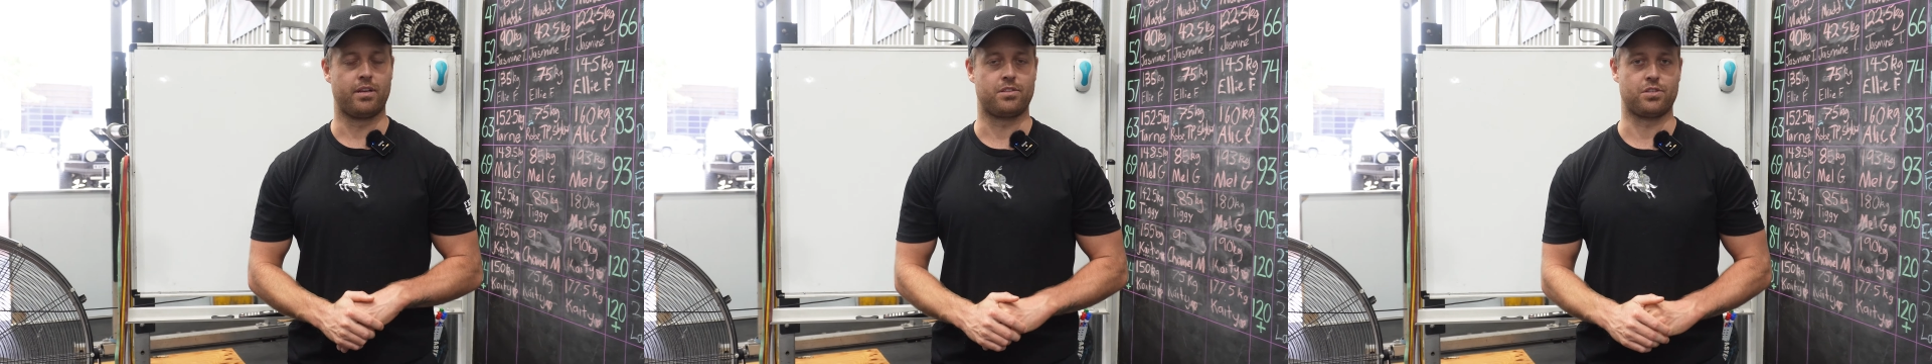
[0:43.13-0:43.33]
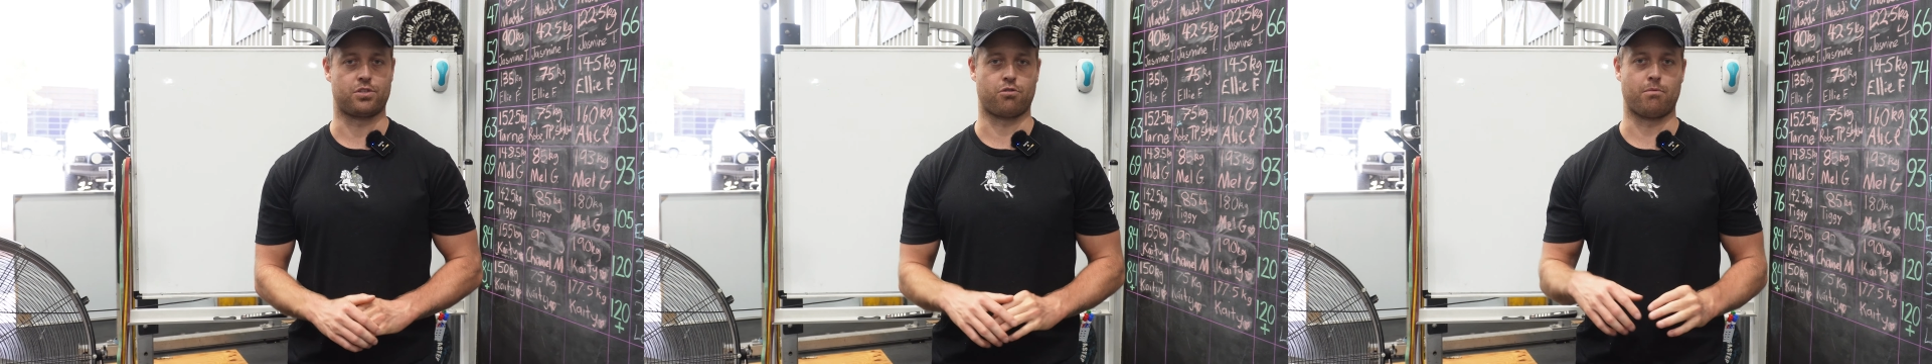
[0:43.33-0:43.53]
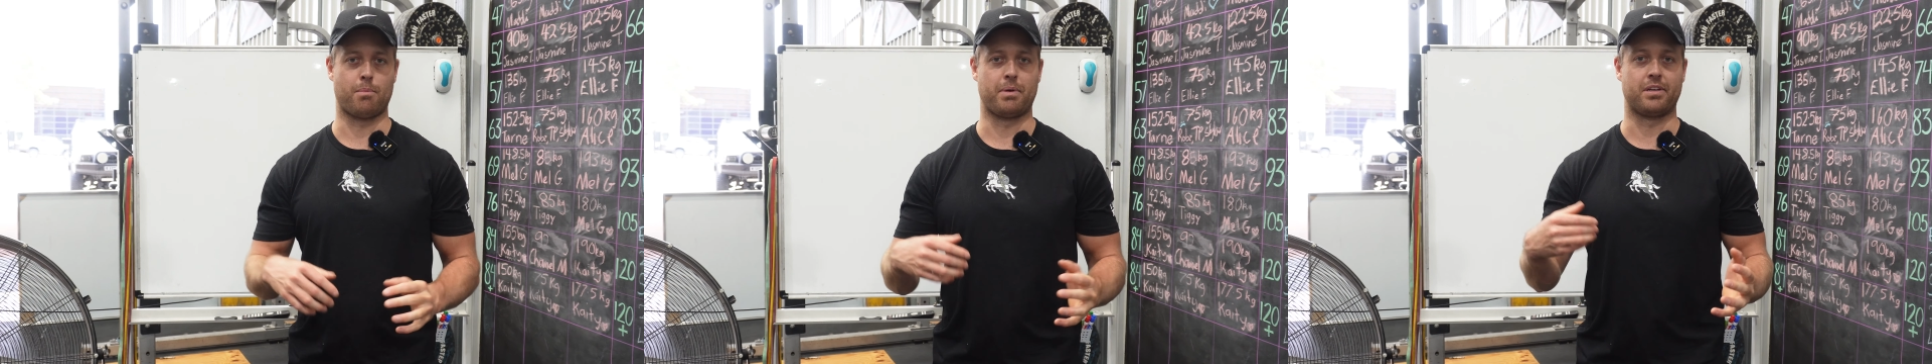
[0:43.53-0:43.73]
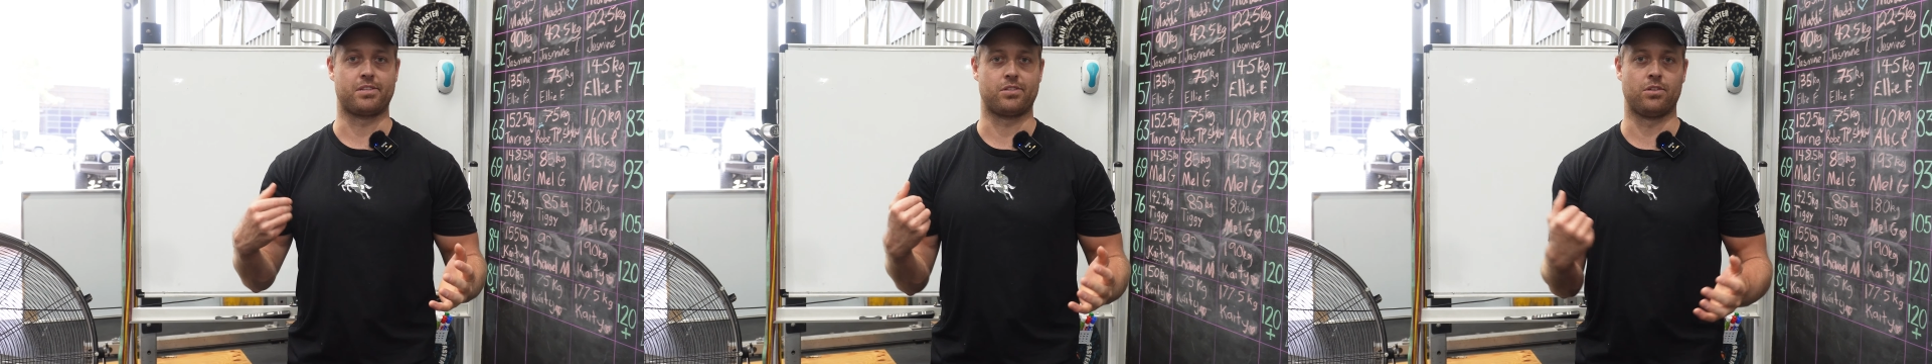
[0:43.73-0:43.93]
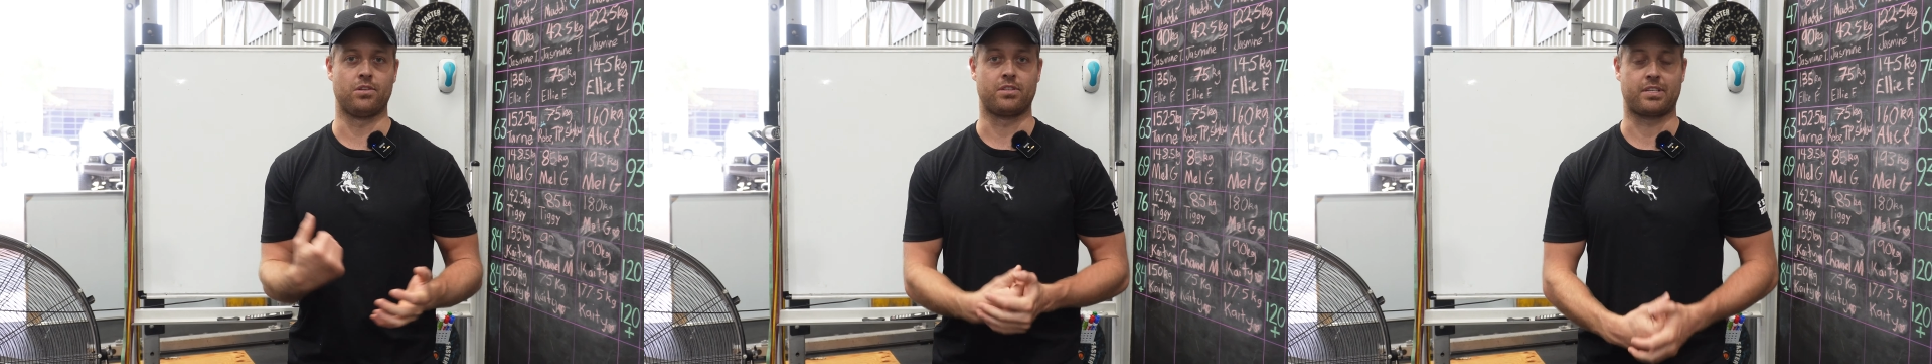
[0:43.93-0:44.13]
Just remember
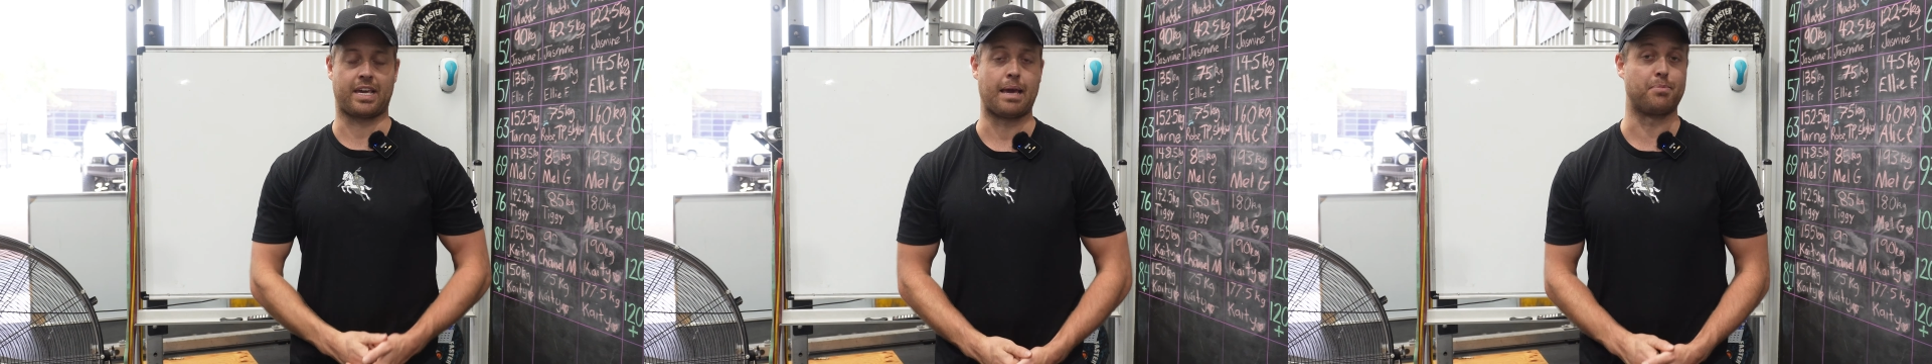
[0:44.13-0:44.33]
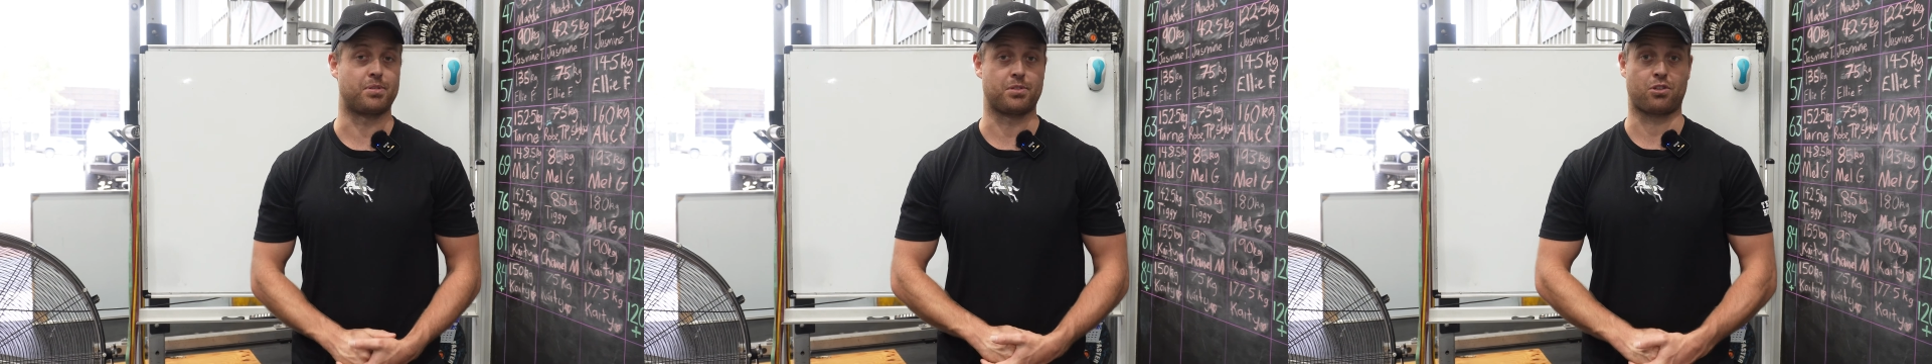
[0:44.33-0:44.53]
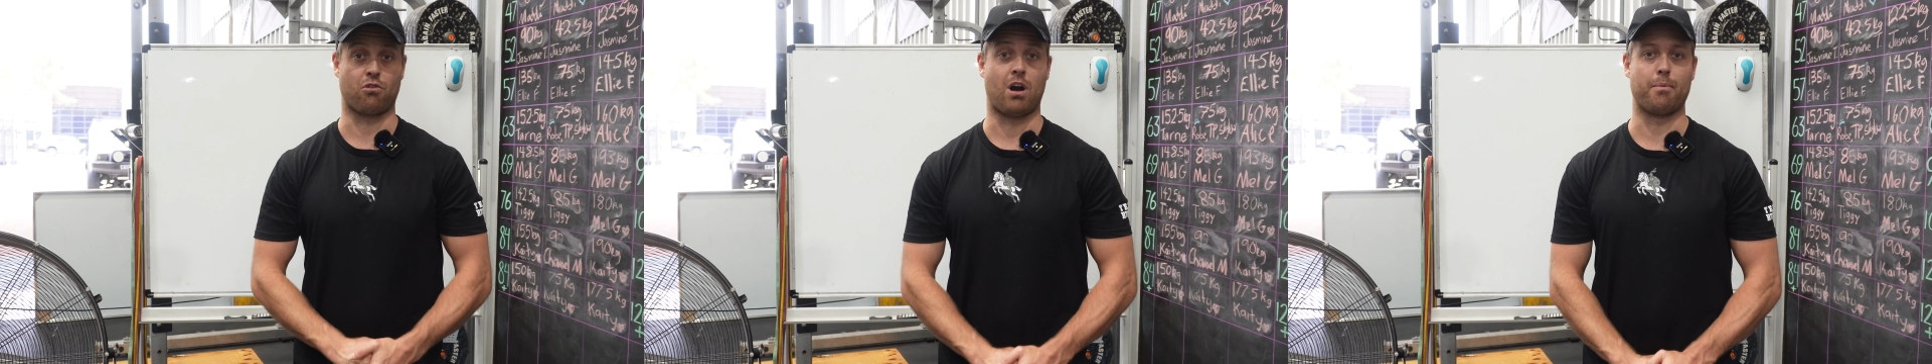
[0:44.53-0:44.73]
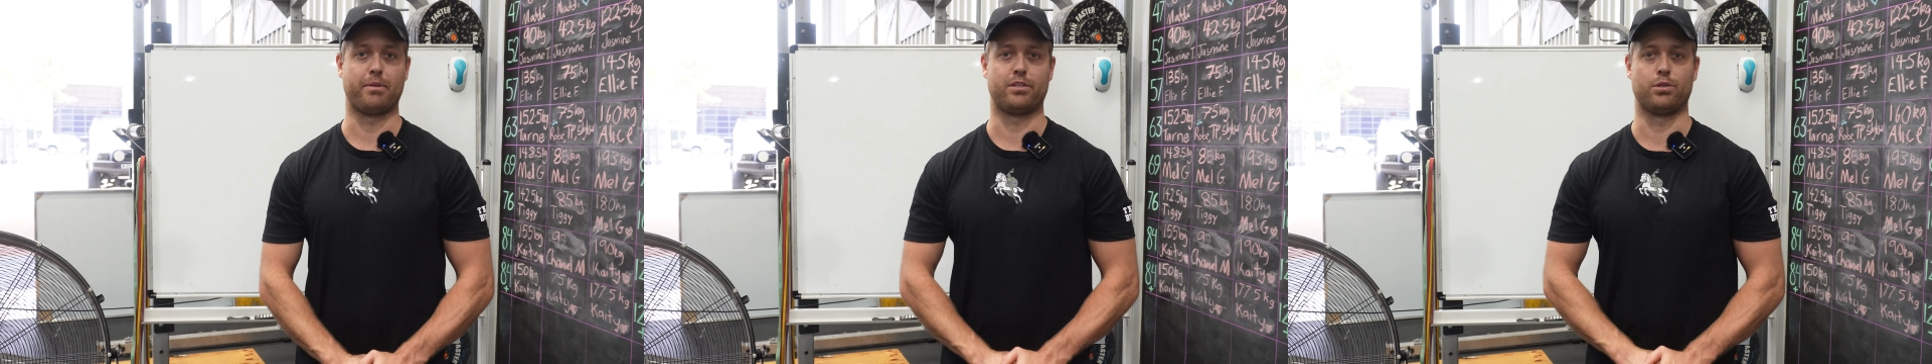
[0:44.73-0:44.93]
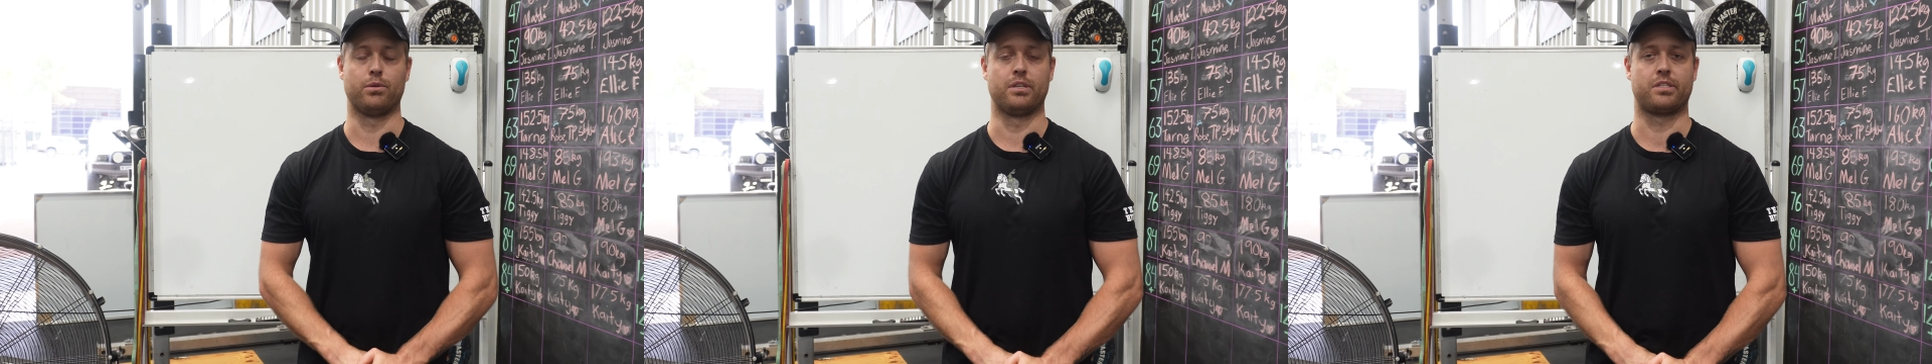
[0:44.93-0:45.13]
to keep subscribing
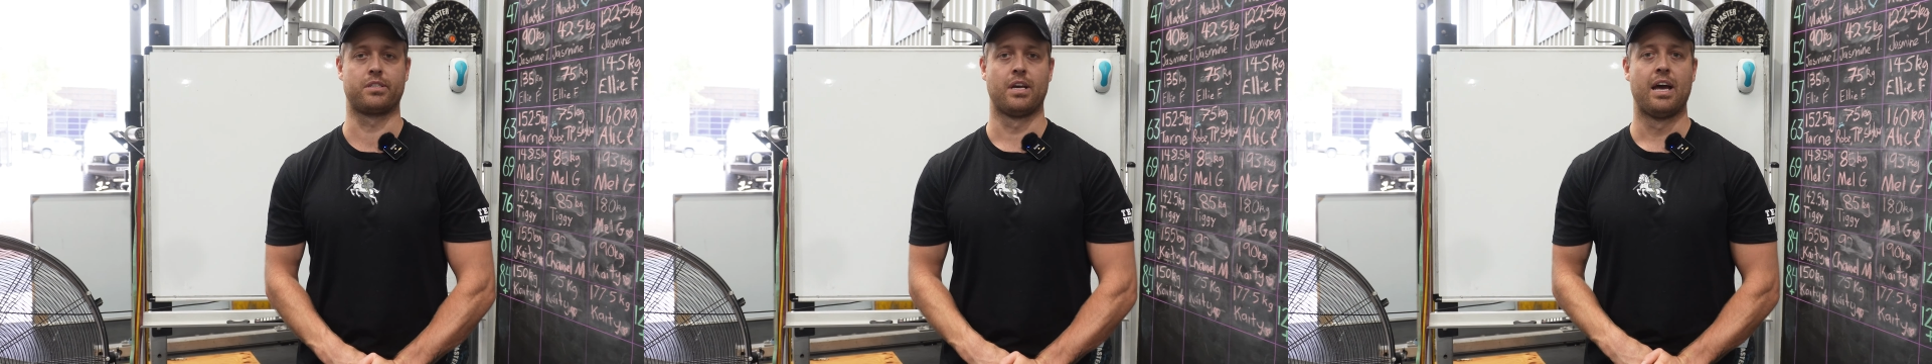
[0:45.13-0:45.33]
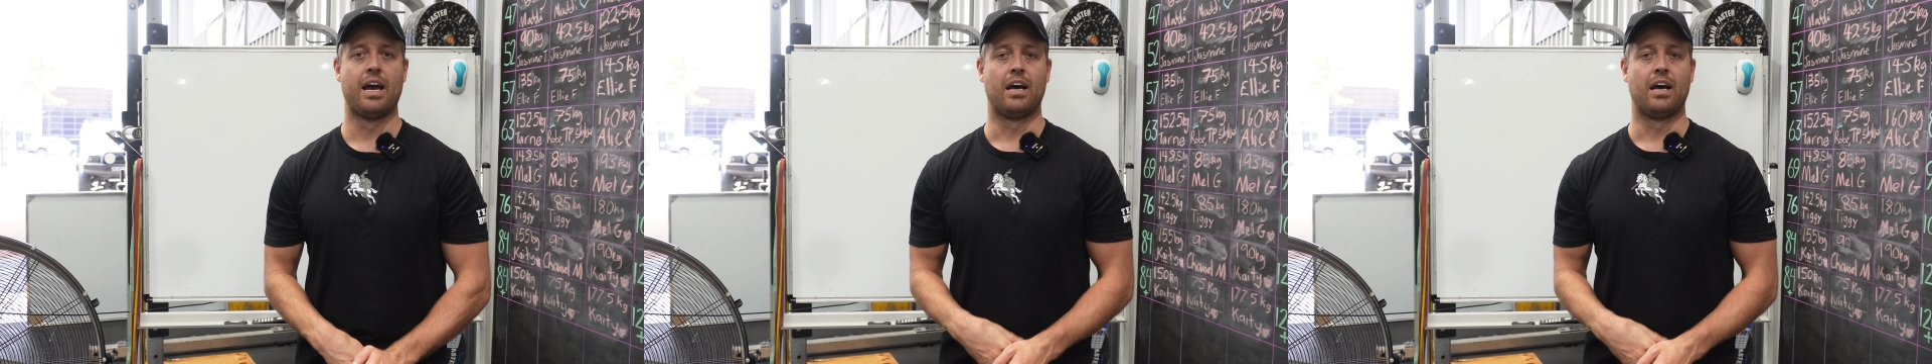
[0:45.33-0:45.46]
to us,